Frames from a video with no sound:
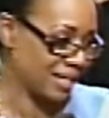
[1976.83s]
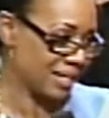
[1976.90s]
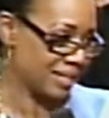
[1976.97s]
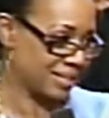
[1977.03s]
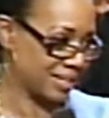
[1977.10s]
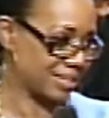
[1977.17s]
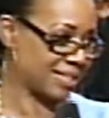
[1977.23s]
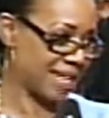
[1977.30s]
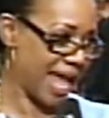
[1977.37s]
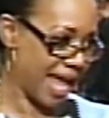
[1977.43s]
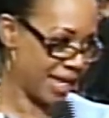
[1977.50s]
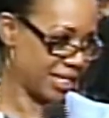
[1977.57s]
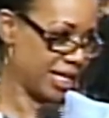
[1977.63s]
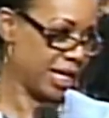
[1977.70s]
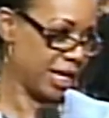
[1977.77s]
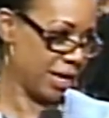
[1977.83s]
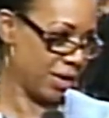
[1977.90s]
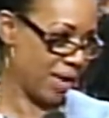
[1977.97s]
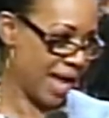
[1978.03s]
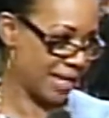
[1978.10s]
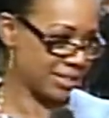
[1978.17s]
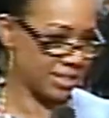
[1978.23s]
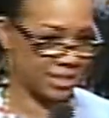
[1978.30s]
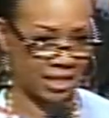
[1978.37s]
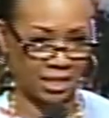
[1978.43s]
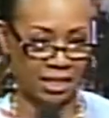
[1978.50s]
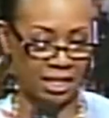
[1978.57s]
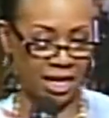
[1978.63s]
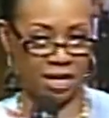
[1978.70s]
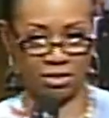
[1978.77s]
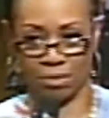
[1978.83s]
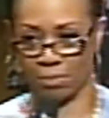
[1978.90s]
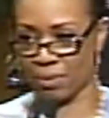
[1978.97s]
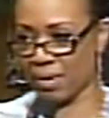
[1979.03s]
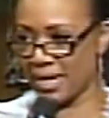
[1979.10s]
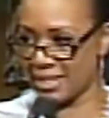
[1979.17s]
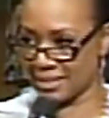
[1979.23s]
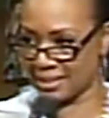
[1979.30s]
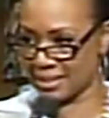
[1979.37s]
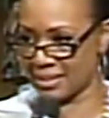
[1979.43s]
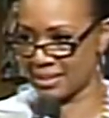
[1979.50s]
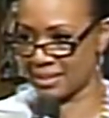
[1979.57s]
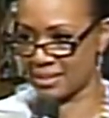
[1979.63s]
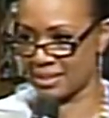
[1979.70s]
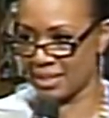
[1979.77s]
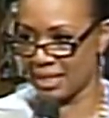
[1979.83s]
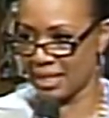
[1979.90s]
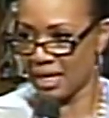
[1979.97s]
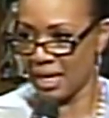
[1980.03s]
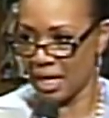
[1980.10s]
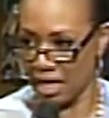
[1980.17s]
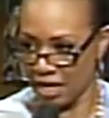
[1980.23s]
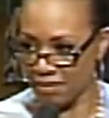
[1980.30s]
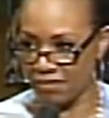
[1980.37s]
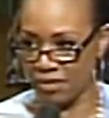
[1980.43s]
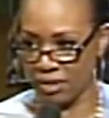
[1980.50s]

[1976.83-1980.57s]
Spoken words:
to stand here and to declare the praises of the